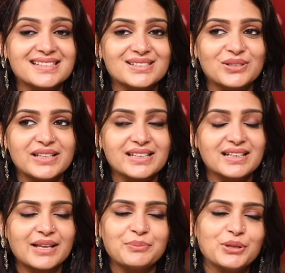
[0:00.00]
you're
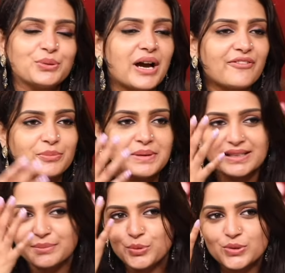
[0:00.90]
like, but you have to be
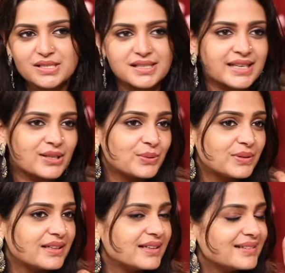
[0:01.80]
the most like,
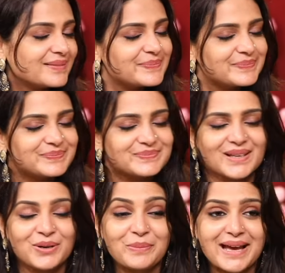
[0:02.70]

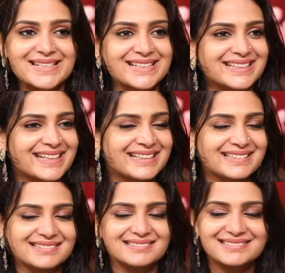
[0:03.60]
romantic
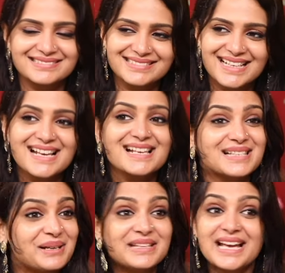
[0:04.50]
and.
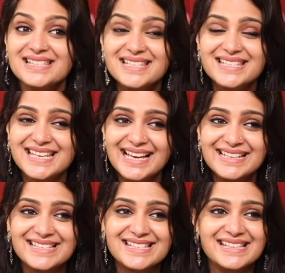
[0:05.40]
So that's the
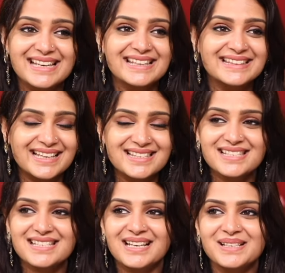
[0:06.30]
challenge. Yeah. That's
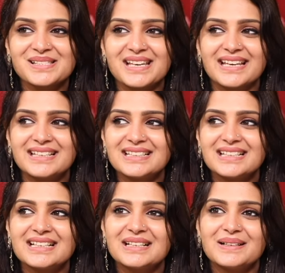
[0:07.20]
the challenge, and
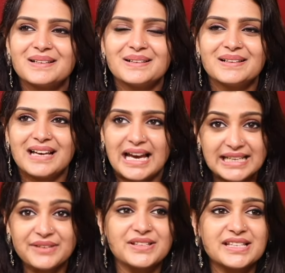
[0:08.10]

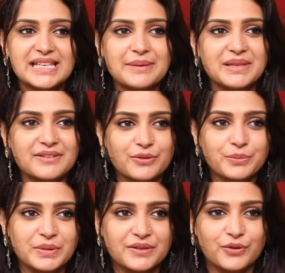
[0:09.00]
even the same thing
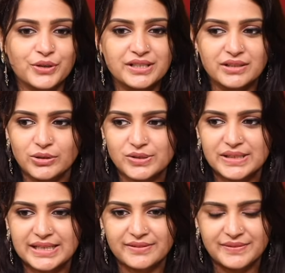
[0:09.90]
for here
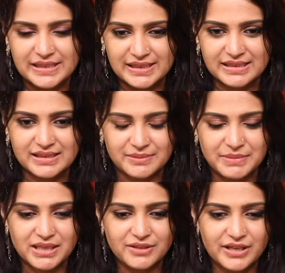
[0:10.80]
also, like in
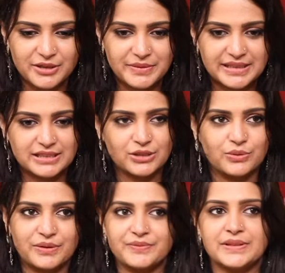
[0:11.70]
Mangalavaram, when
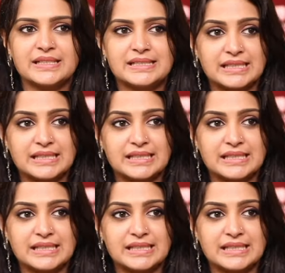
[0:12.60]
when